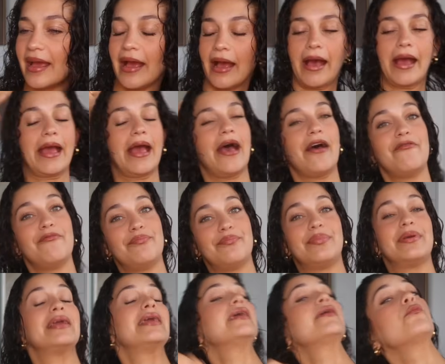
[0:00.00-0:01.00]
I have
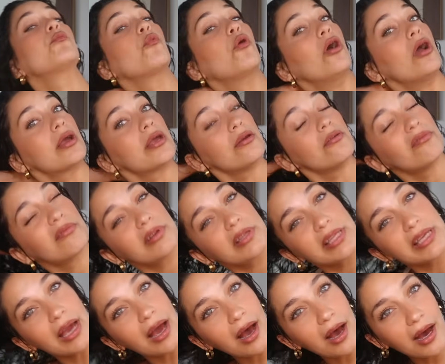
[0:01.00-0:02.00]
been working
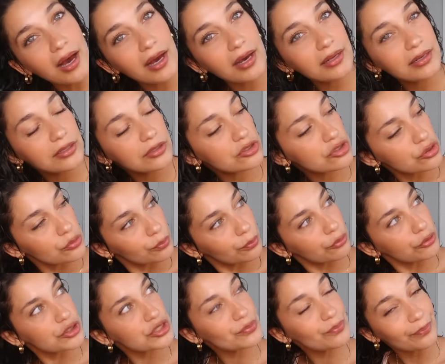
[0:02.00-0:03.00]
really hard to
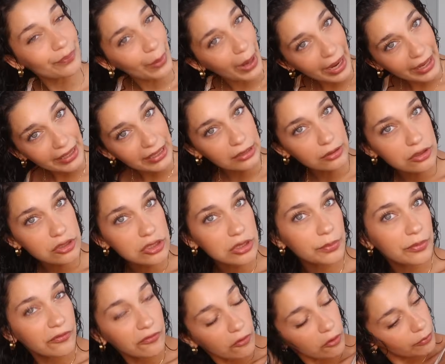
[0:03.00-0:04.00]
push back into the
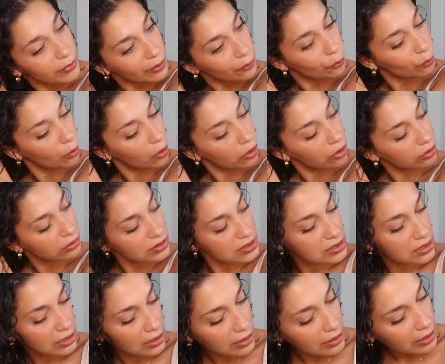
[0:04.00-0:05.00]
performing world.
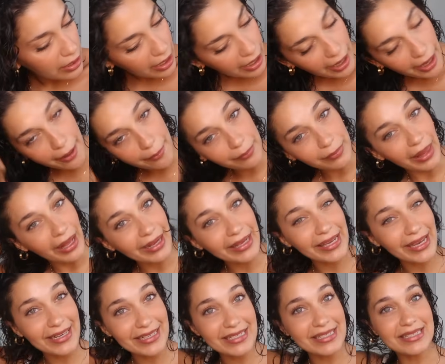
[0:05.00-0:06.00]
I'm
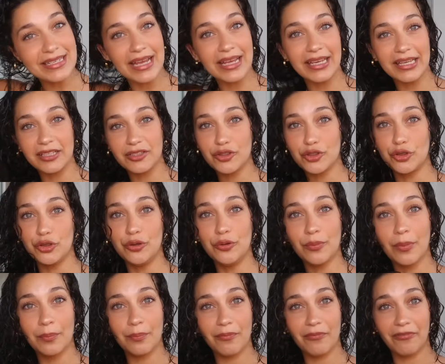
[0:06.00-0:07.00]
lucky I didn't take
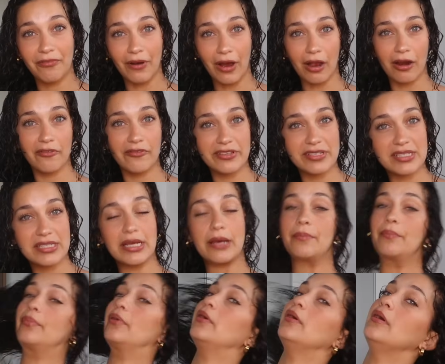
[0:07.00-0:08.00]
too far of a
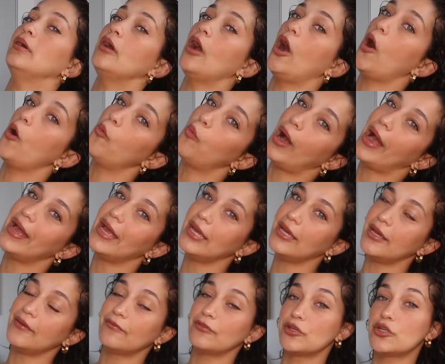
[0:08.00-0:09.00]
step
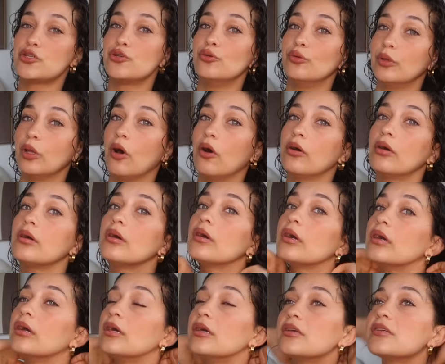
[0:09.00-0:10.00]
away for too long.
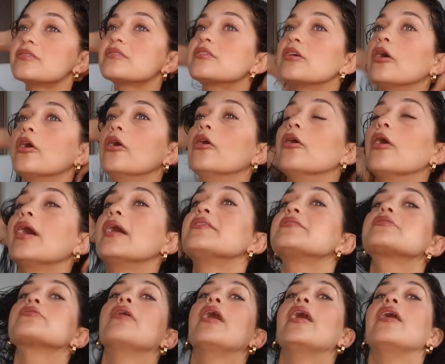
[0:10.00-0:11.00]
So I
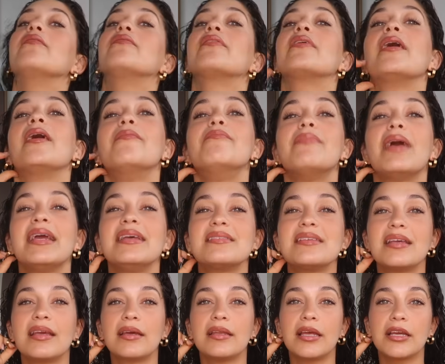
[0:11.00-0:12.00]
still have
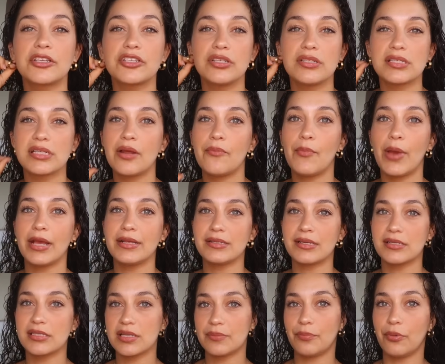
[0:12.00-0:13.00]
amazing connections and
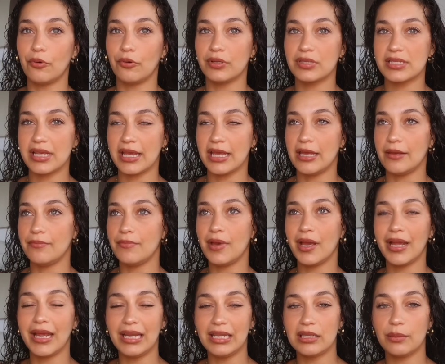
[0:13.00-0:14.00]
amazing support team
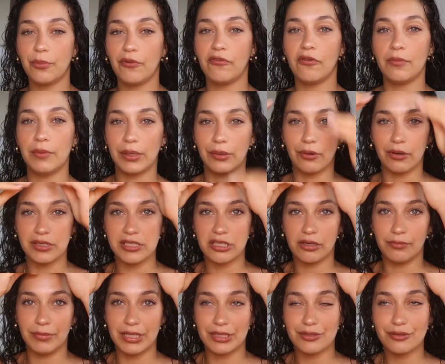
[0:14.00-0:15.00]
in the performing world to
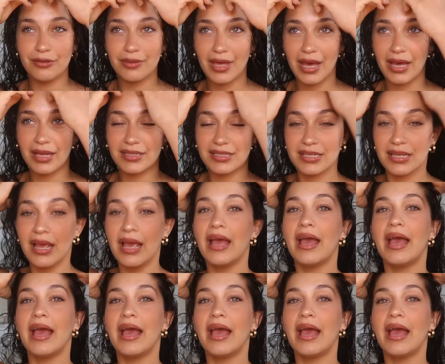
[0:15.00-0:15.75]
help me do that.